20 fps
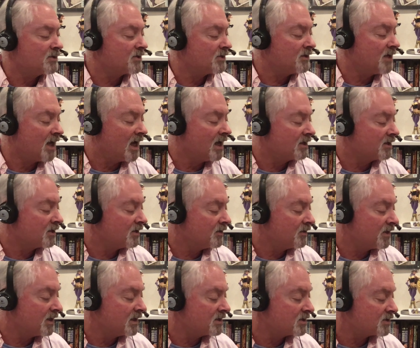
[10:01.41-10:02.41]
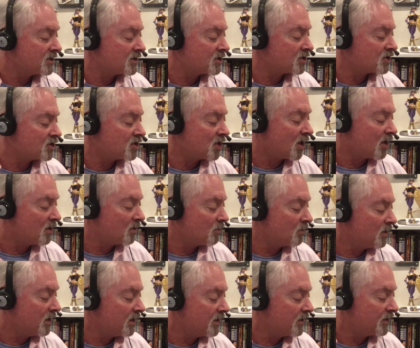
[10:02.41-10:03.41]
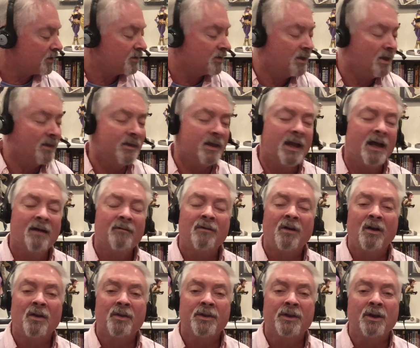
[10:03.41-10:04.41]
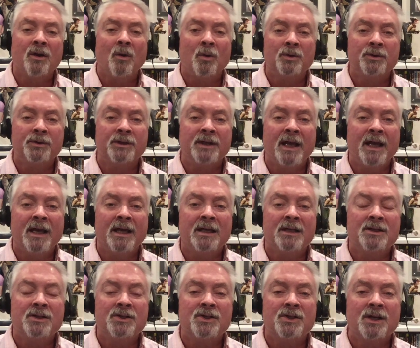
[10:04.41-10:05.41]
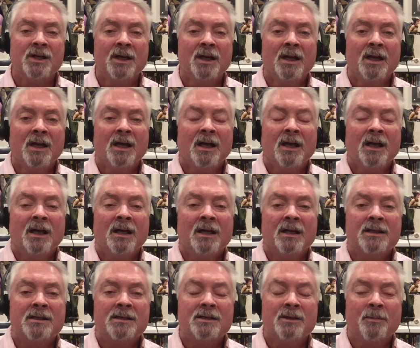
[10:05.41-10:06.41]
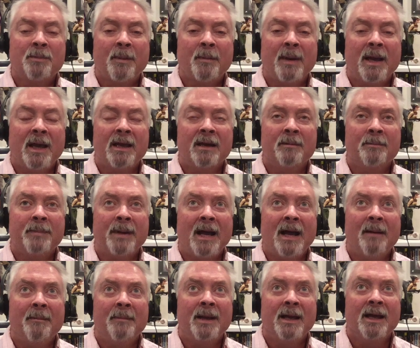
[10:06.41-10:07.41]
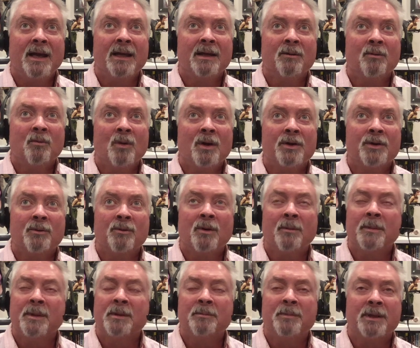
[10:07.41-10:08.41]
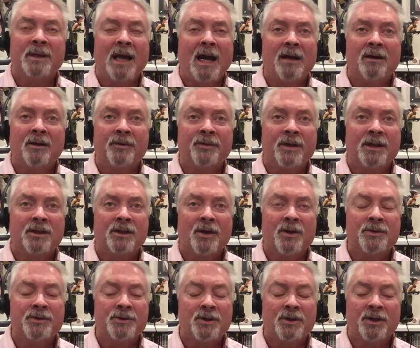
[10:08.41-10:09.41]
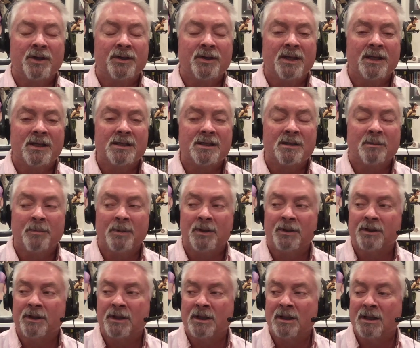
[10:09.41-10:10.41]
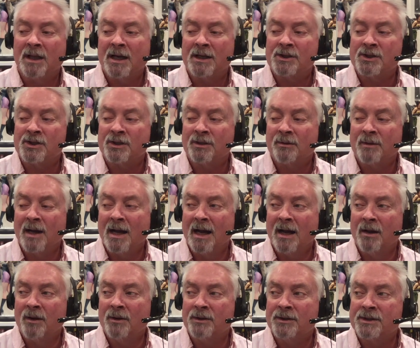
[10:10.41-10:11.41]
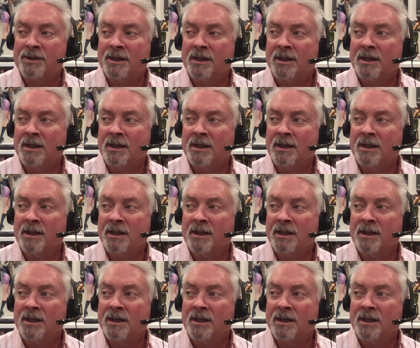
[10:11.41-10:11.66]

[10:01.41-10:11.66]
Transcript: are not good things to start with. Then they have all the Golden Age, Superman and Batman and Wonder Woman, but I don't think those are good things to build a collection around